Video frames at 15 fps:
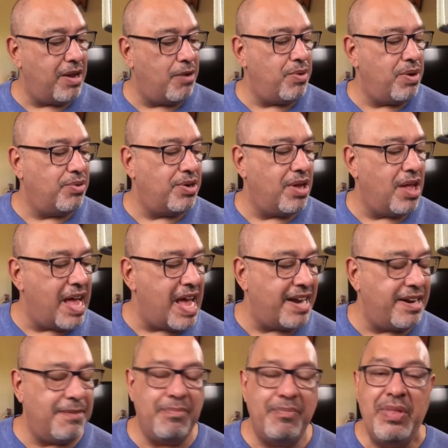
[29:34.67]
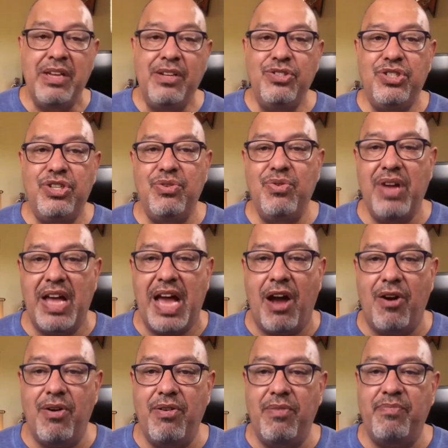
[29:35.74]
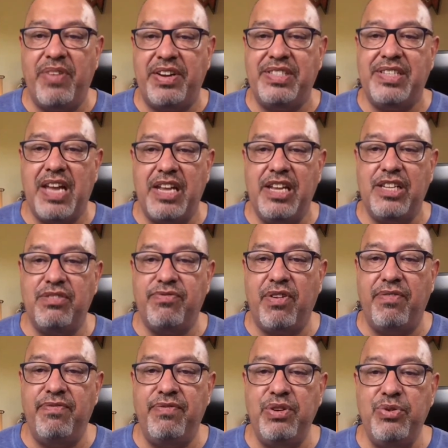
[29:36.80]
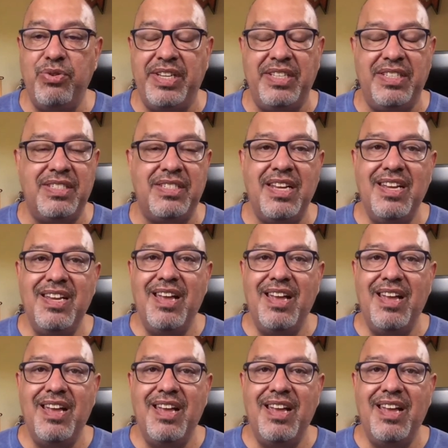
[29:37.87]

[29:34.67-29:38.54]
and we will add them to our Versalles for Foodies